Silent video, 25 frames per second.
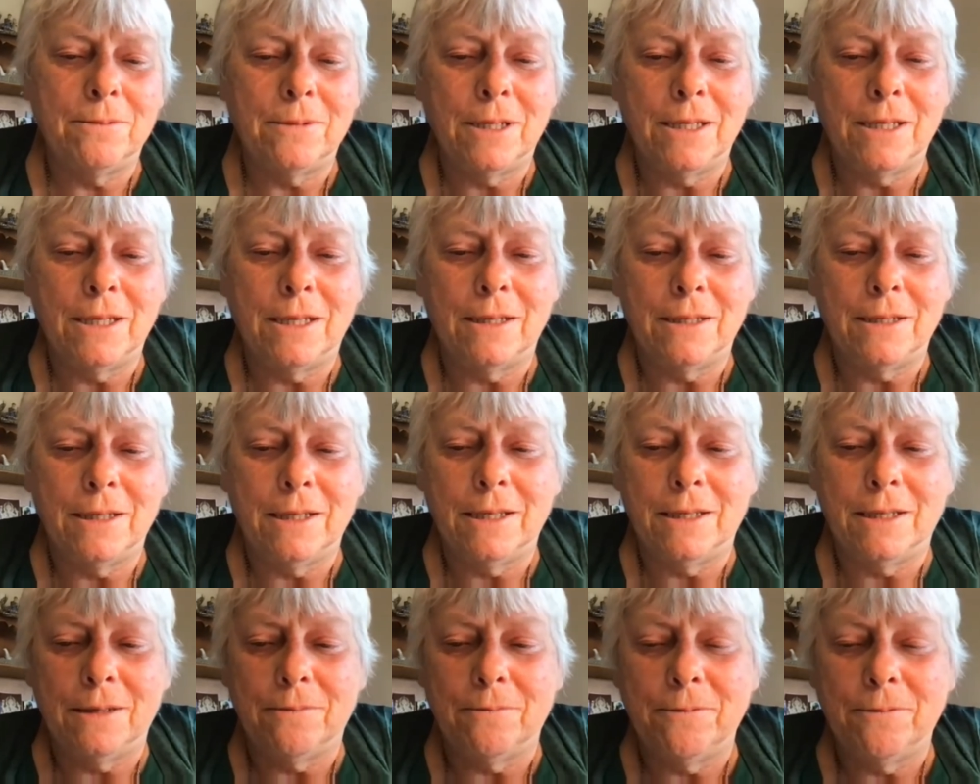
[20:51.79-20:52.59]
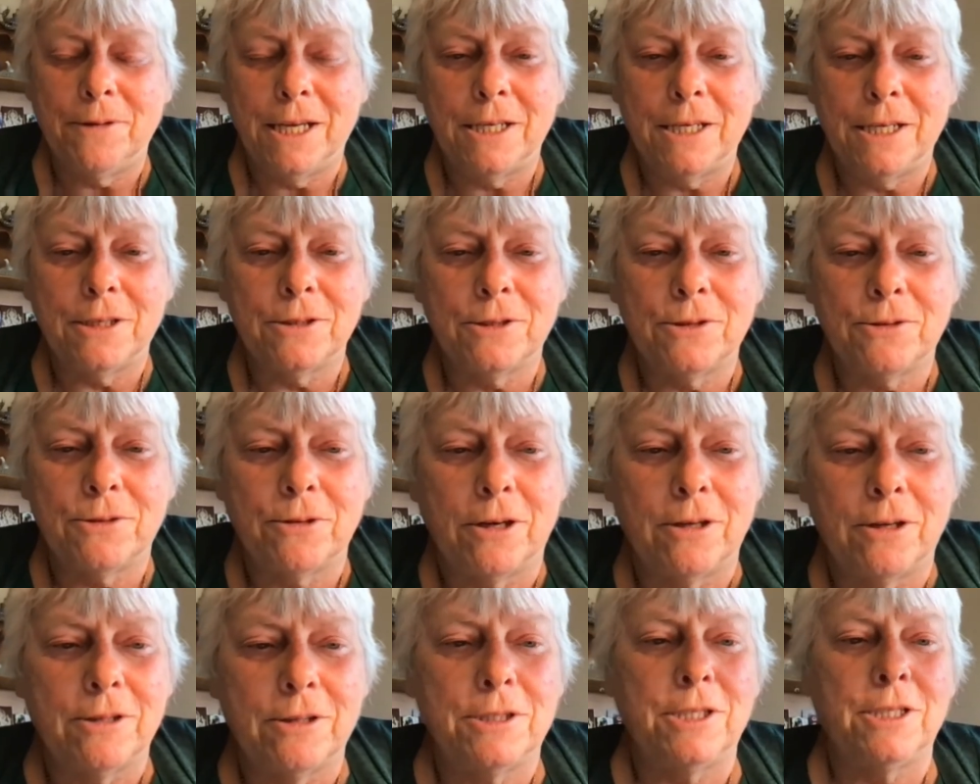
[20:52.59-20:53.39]
uh, in Vedic
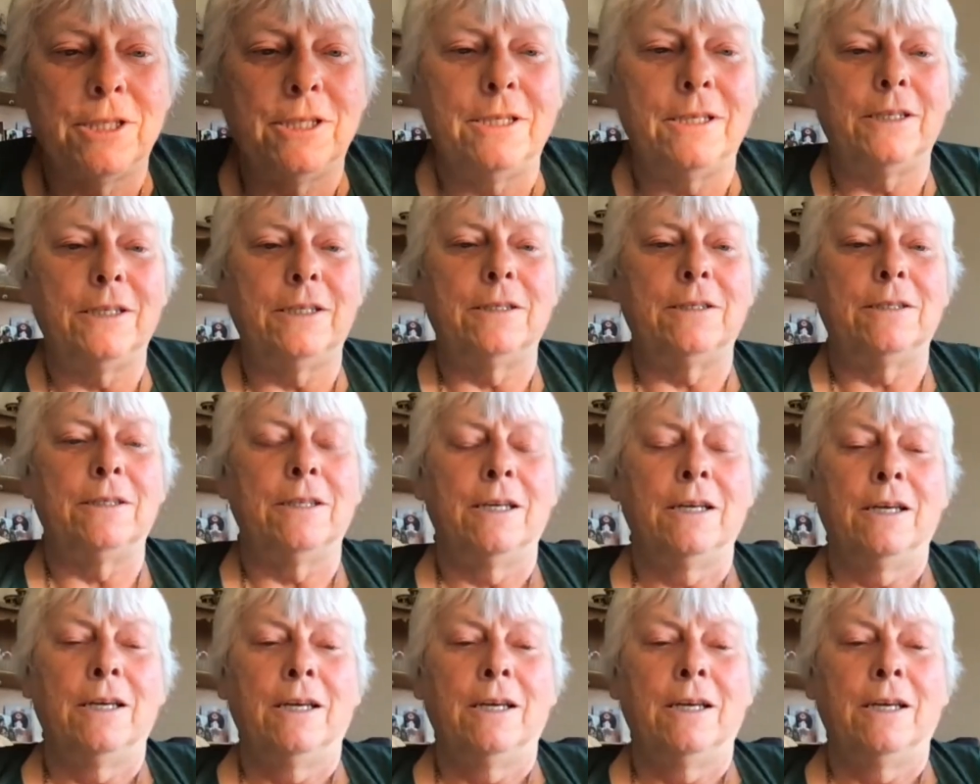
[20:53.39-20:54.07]
astrology is